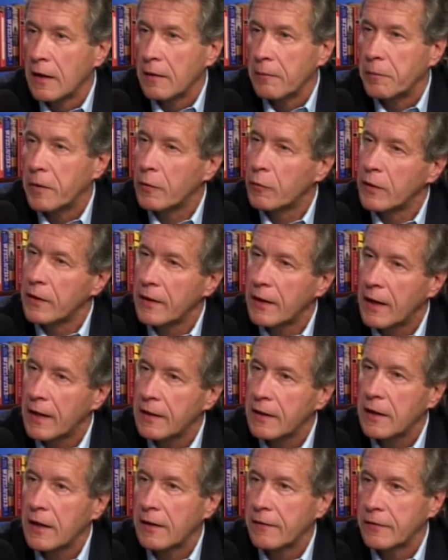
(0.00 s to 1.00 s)
But when
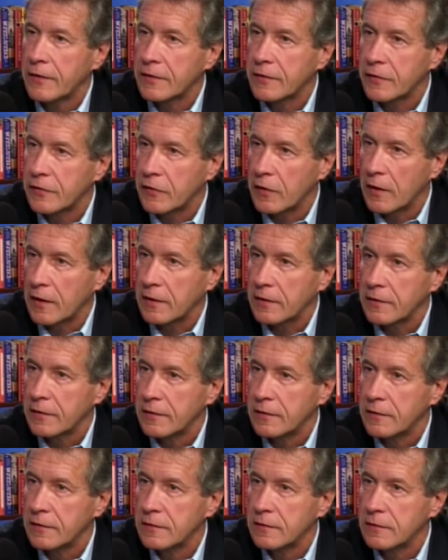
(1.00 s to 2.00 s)
9/11 struck,
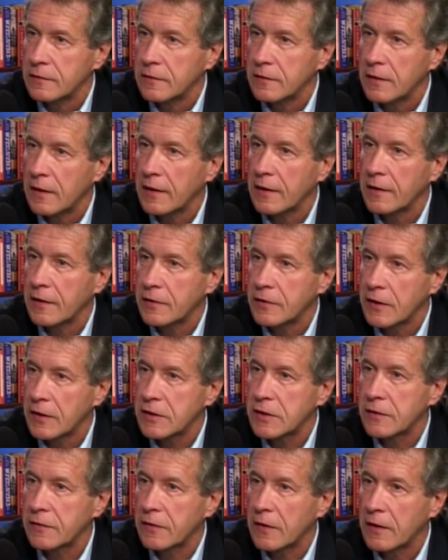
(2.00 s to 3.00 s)
I had a
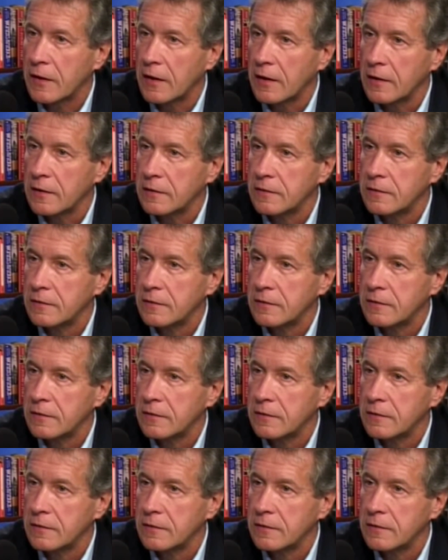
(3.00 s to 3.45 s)
change of heart.